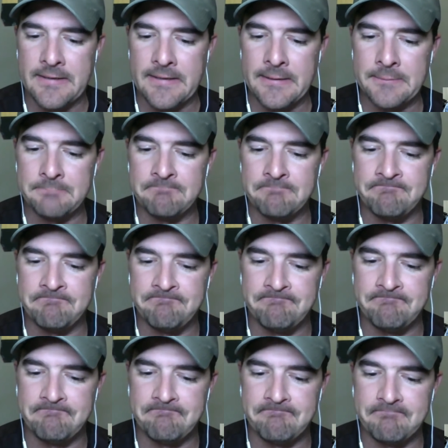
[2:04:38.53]
Um,
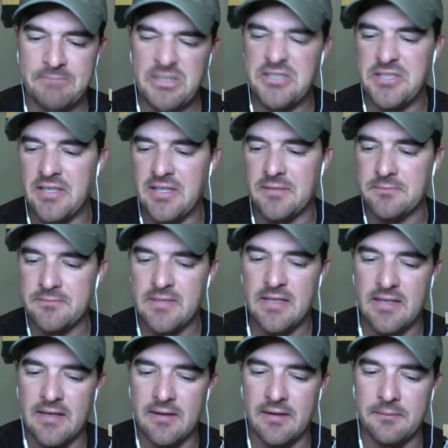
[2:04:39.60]
but yeah,
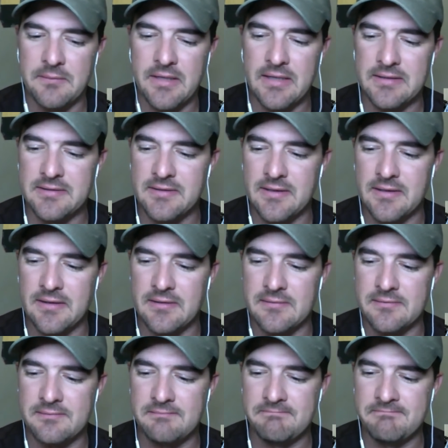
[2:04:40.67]
I, am not.
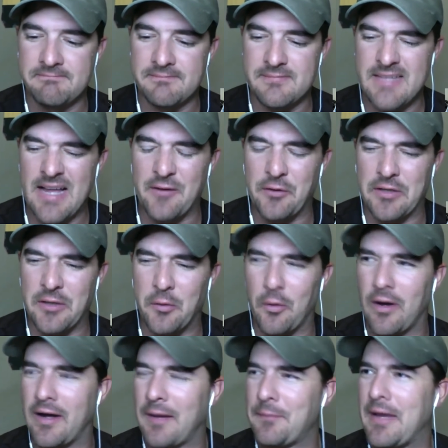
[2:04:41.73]
Uh, not
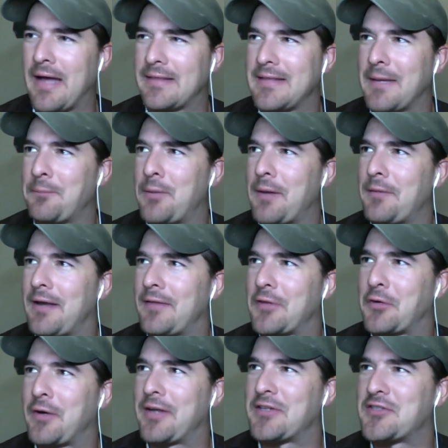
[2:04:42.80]
really one. I'm not. I'm probably
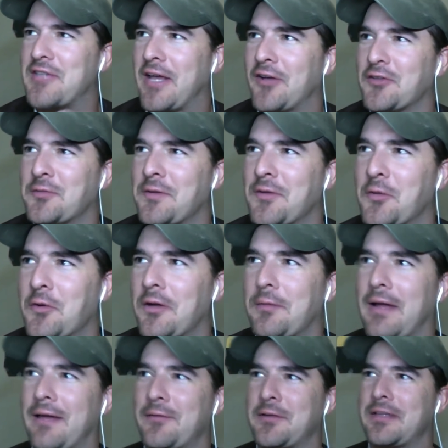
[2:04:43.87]
not the greatest salesman in the world. I'm
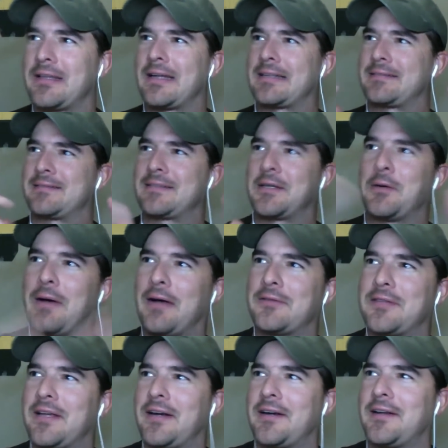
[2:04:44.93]
not really like go out
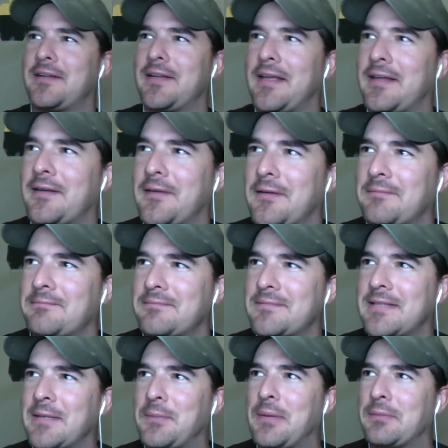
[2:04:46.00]
there and, and
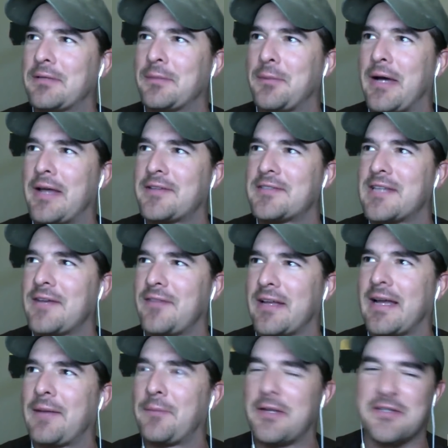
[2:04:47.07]
get people to buy stuff. Like I
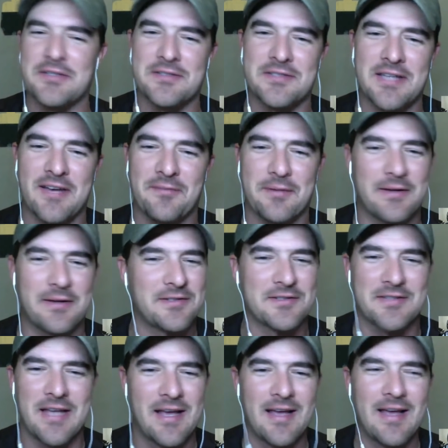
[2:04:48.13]
mentioned stuff, but I just
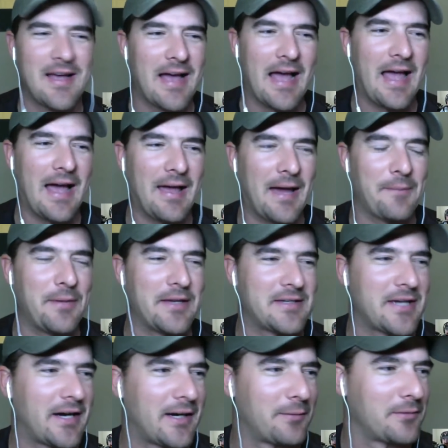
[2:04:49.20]
I, I'd be a
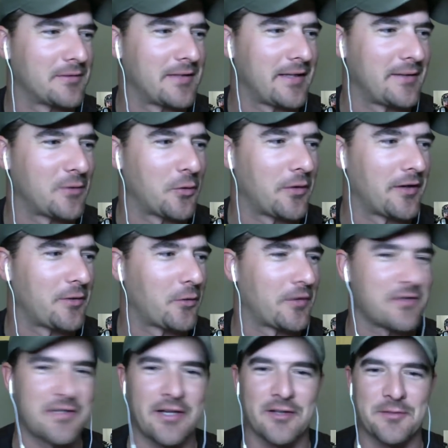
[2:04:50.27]
terrible door to door
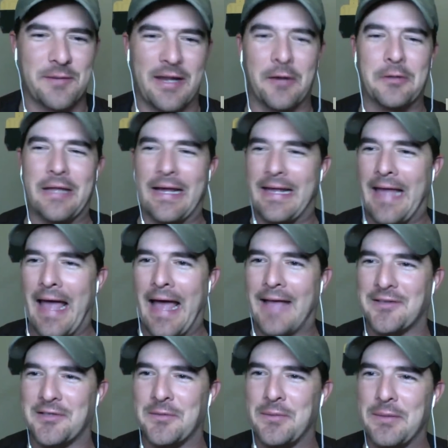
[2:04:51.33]
salesman. I don't like
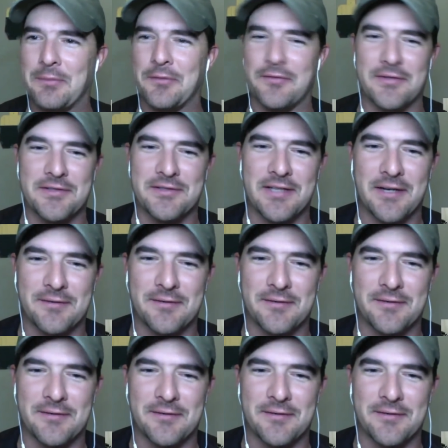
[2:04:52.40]
asking people for stuff.